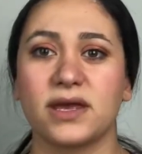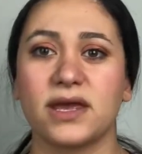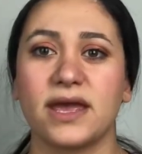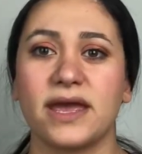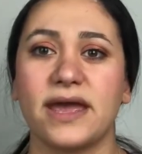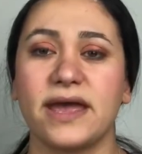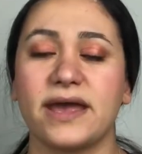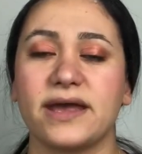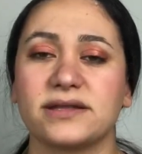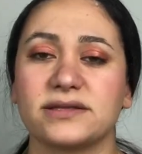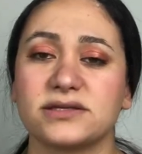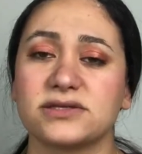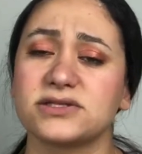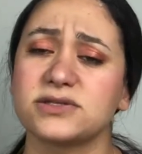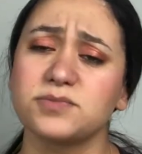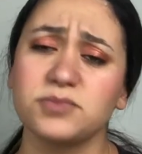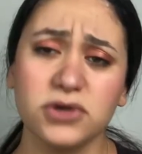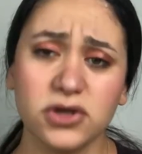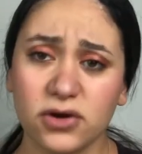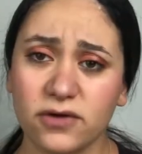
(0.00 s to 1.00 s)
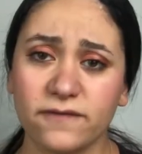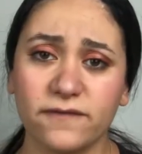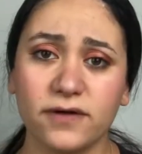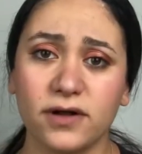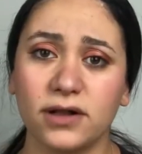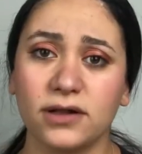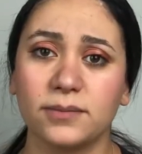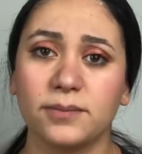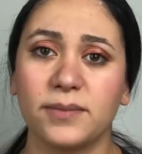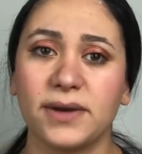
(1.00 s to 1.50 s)
And it's
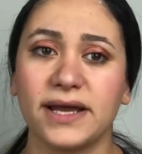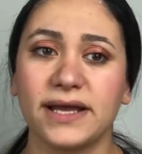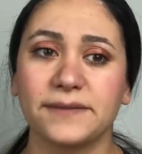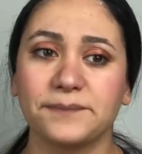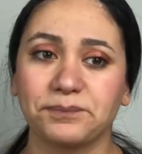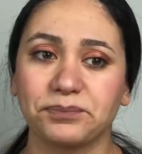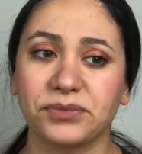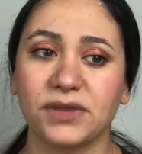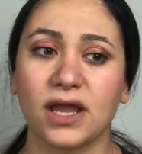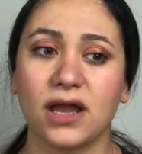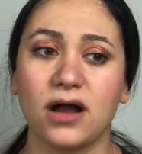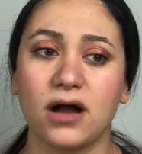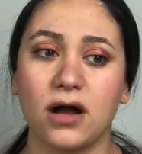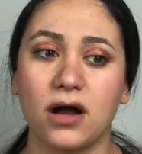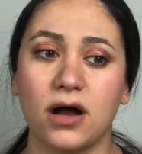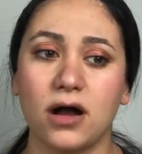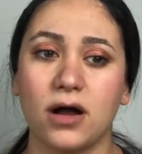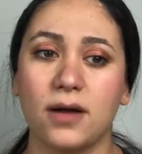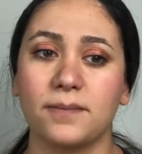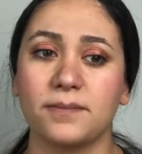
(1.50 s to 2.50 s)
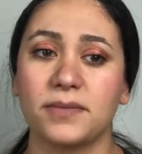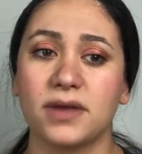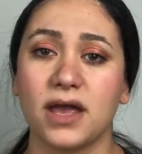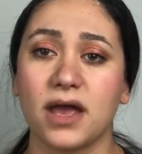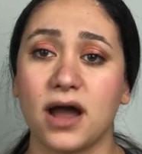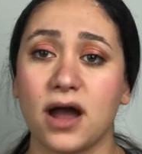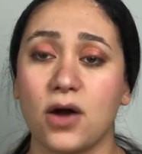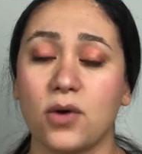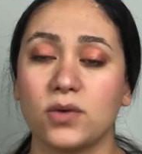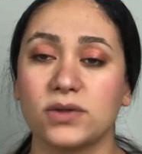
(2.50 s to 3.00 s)
beautiful. But I
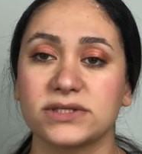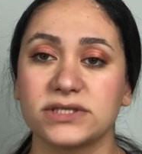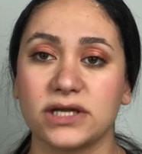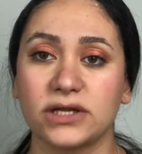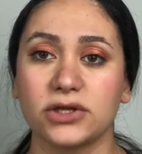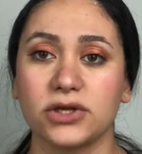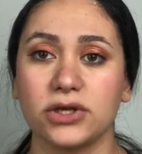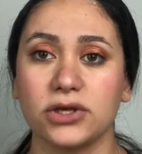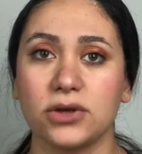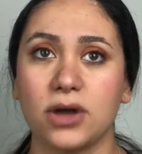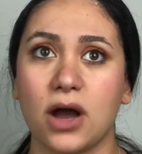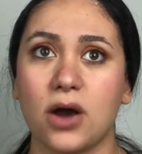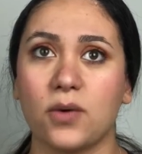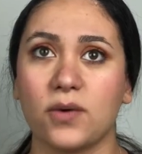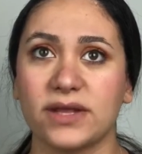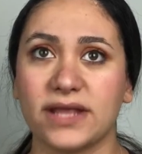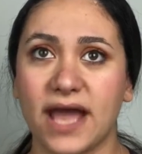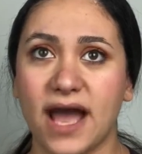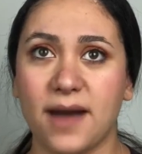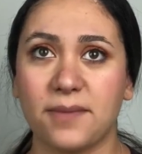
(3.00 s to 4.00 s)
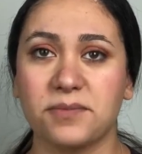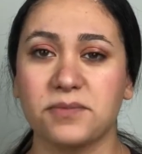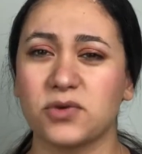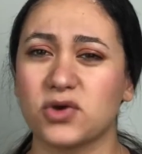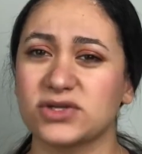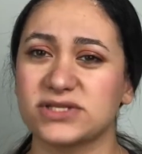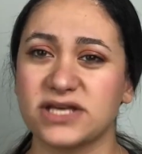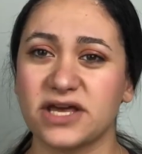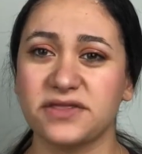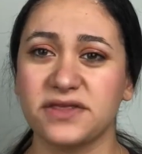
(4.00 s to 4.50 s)
will tell you how it happened
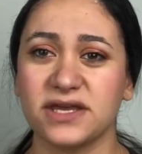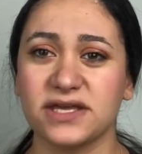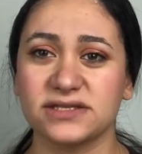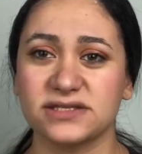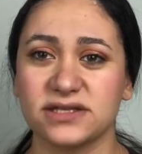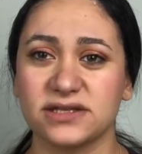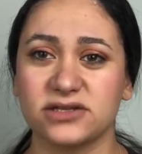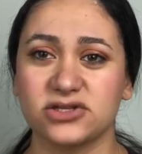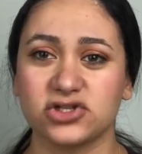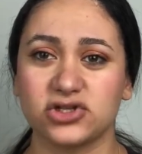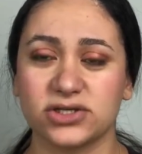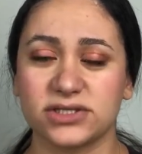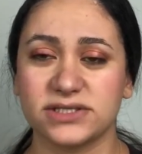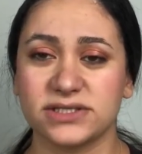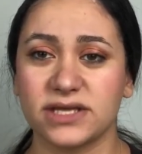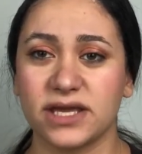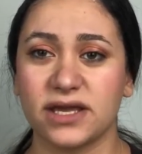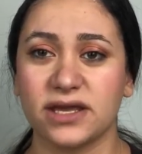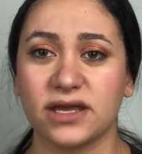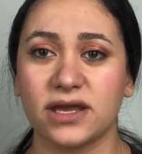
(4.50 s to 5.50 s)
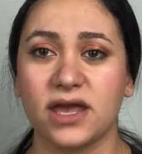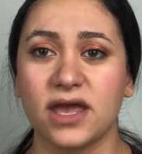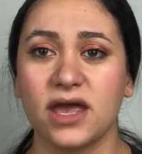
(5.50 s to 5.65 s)
because I think it's an interesting...